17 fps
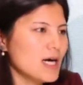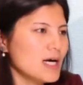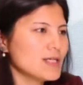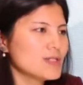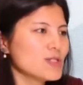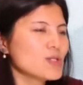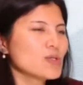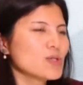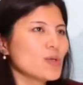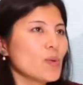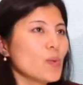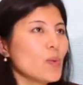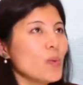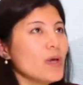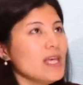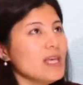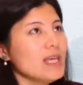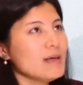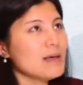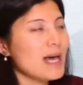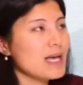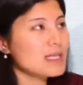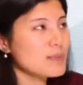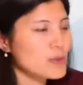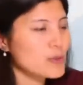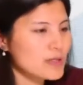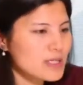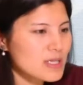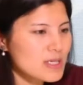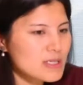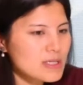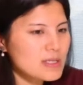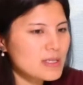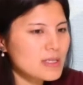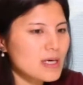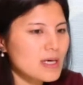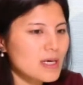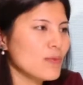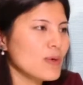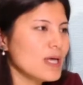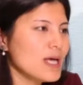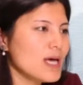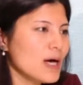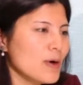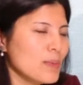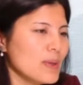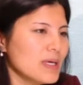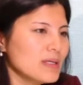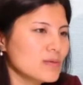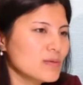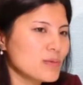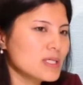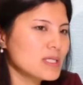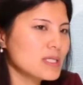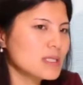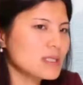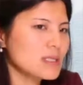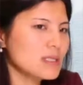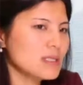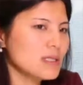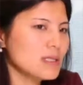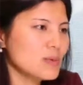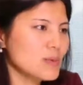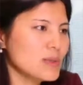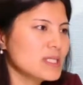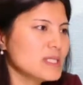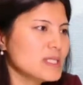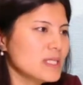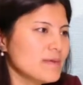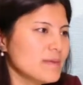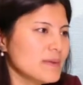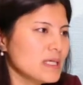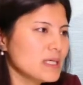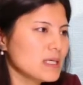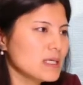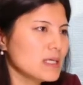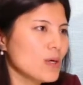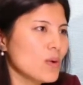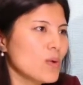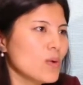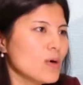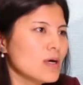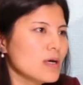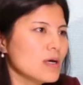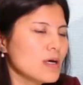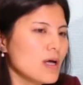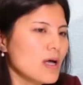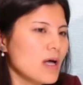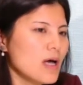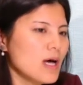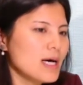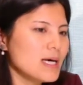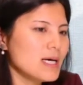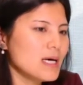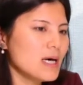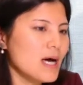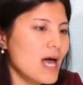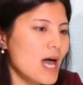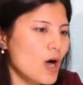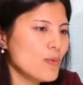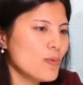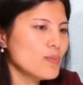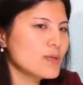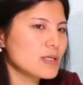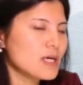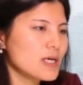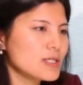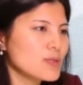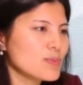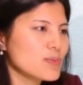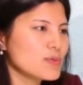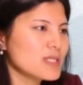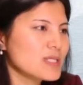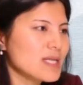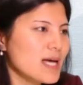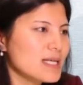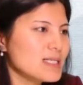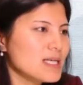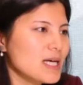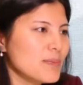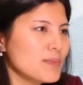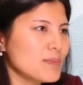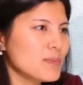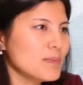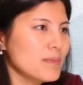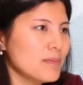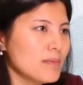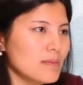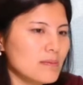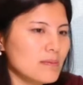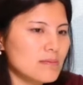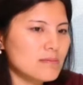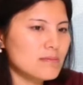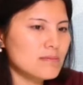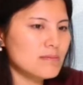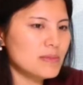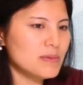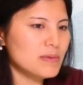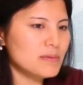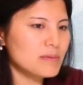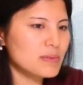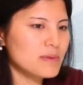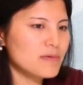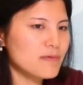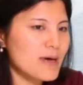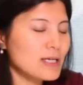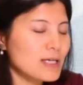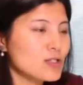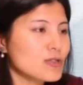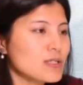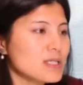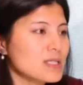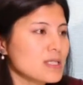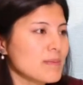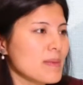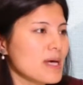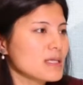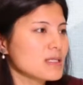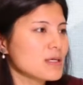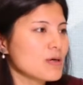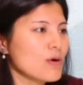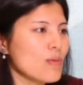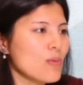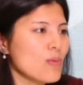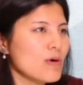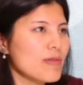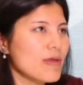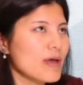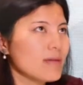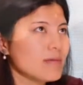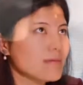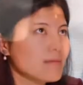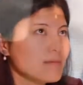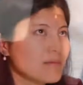So we, as Prudence, we have been receiving or help customers set up factories in Mexico, more than